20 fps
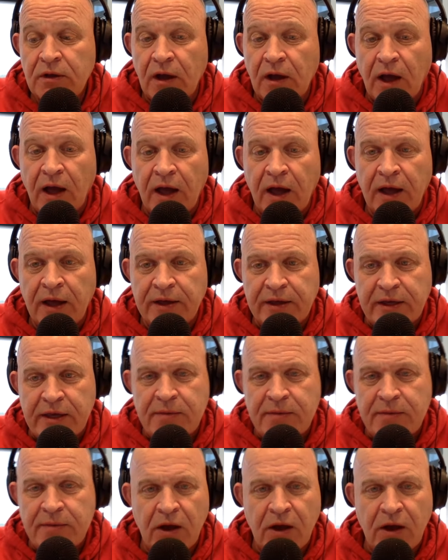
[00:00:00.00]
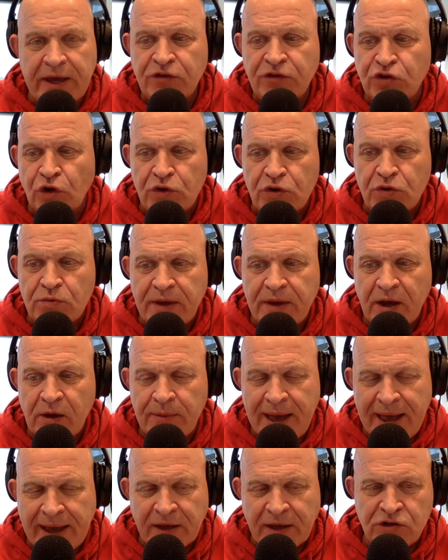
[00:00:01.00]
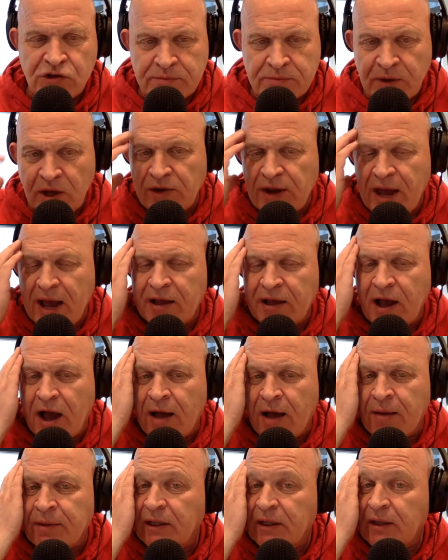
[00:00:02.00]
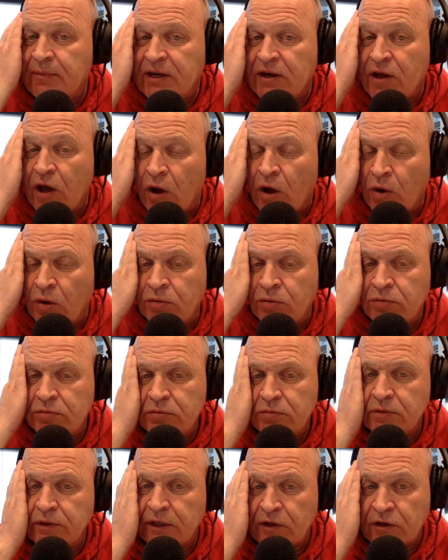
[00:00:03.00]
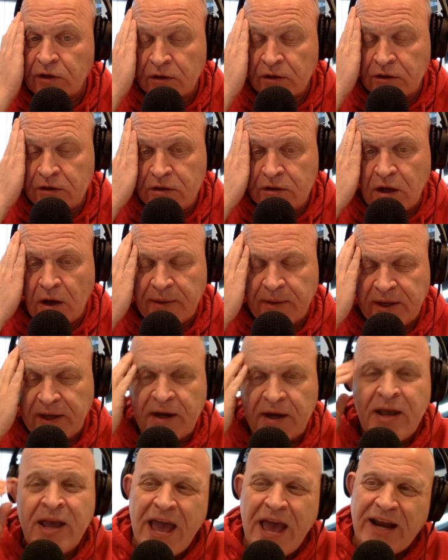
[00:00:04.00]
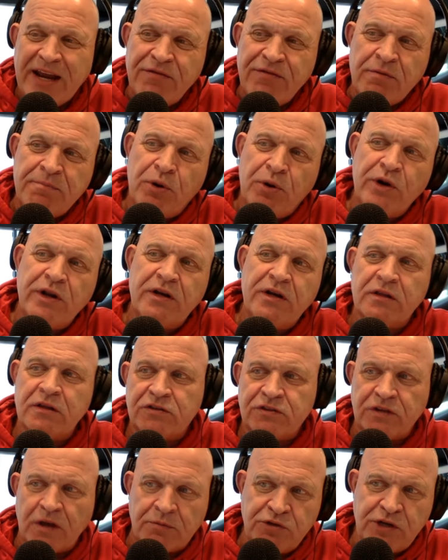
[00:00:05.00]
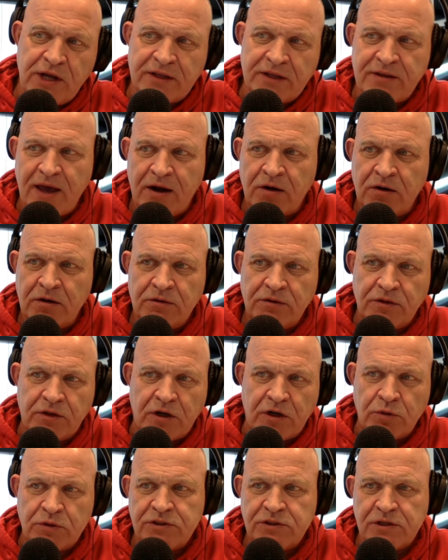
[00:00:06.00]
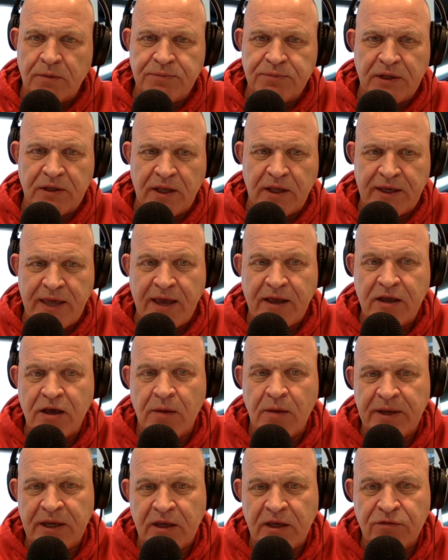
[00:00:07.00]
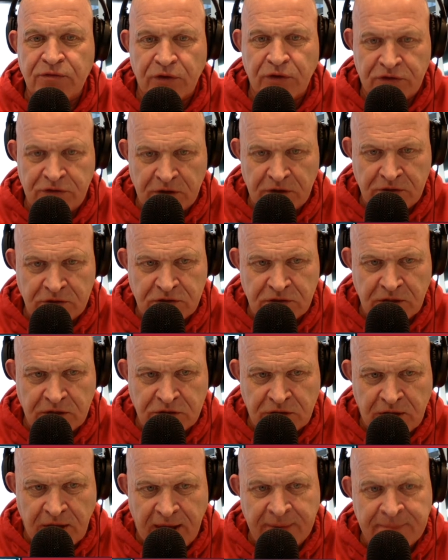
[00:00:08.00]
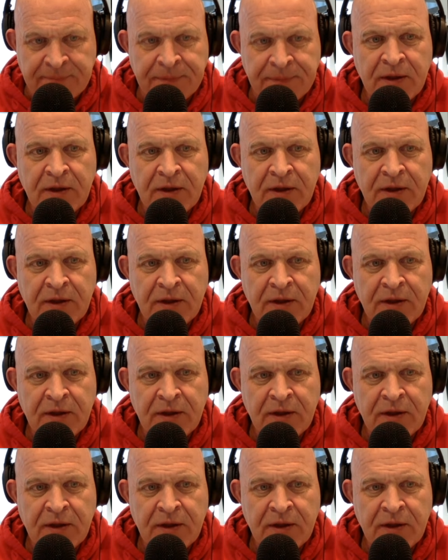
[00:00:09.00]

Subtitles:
Email HOUmailbag@gmail.com and let me know that you're coming in and even put it in the subject header, you know, with something like, hey, coming in for such and such game.